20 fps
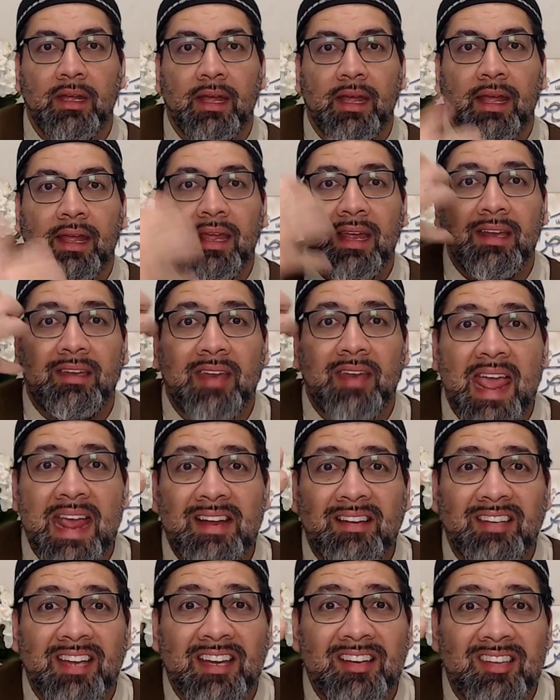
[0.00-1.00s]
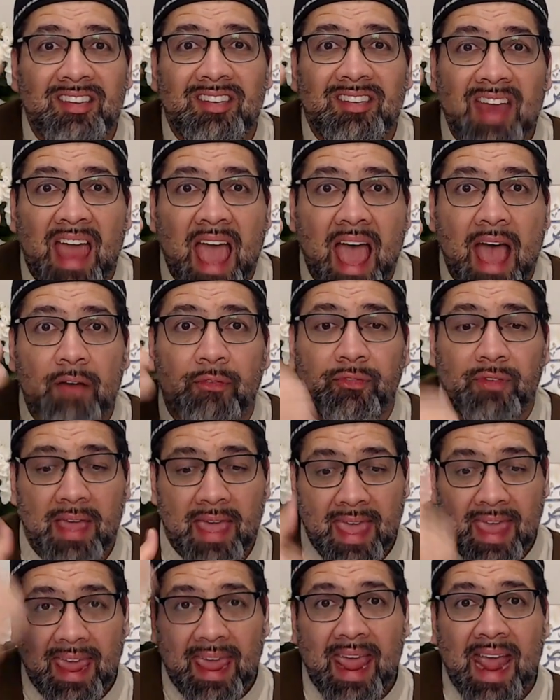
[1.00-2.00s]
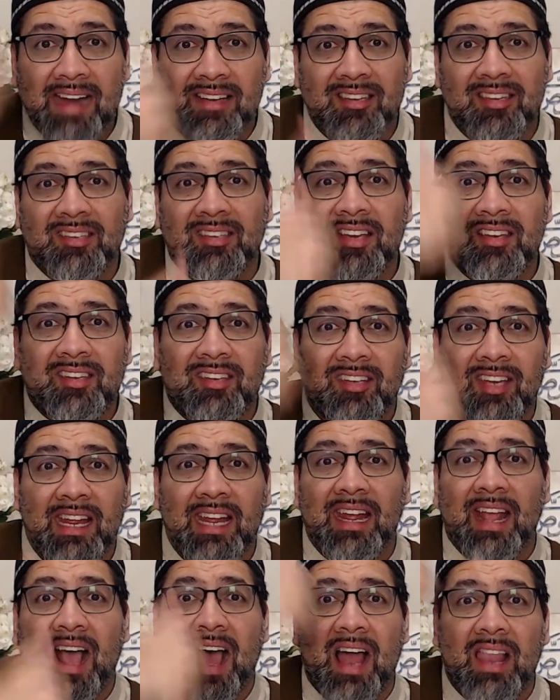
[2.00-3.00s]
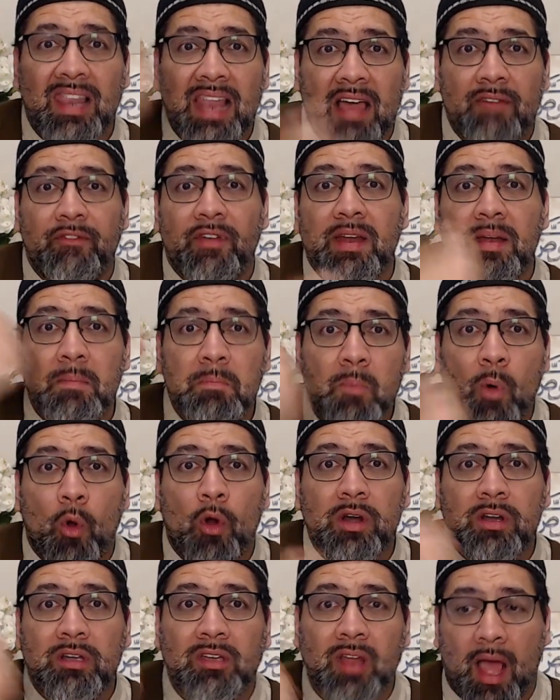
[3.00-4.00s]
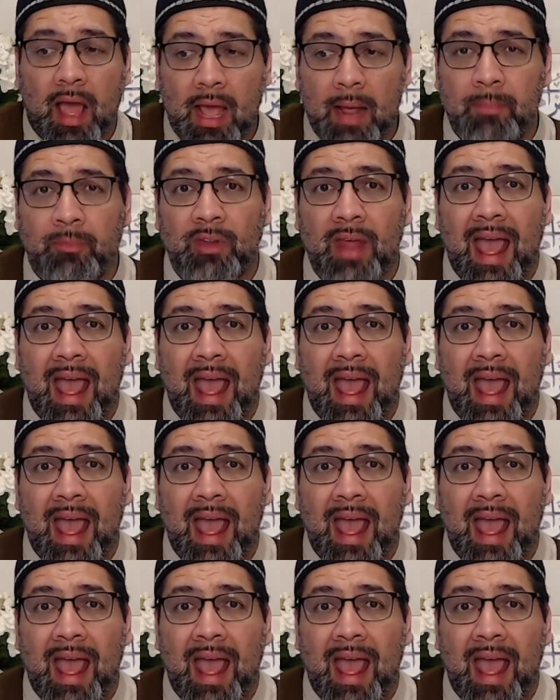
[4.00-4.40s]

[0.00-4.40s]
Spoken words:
He takes his staff, hits the sea 11 more times.